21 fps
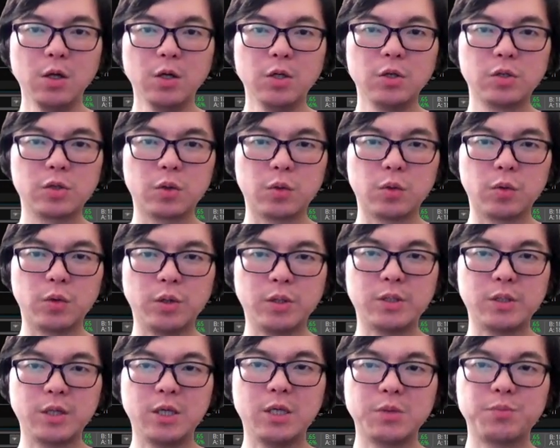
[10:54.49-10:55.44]
So
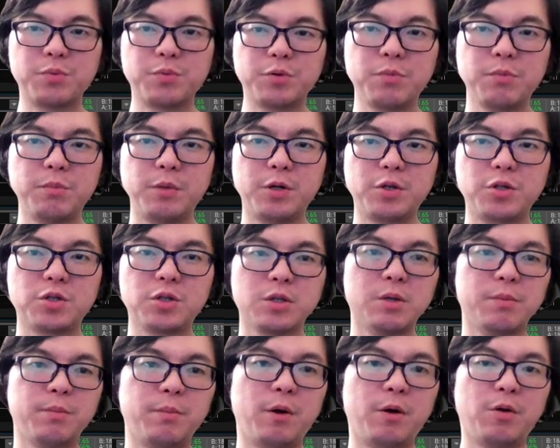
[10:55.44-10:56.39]
this is pretty much
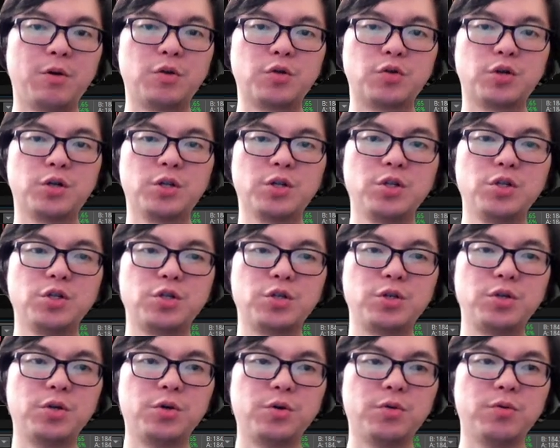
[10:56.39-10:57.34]
about the trading
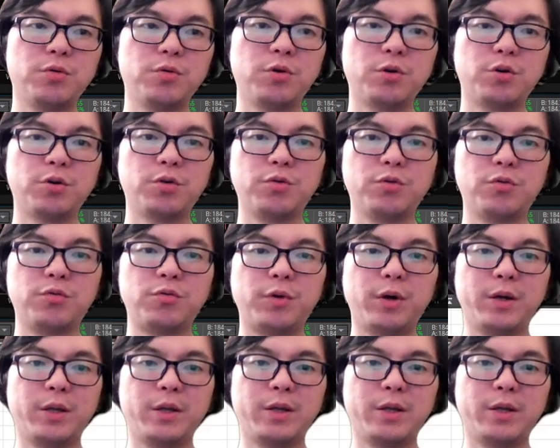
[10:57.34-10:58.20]
journal. You're going to write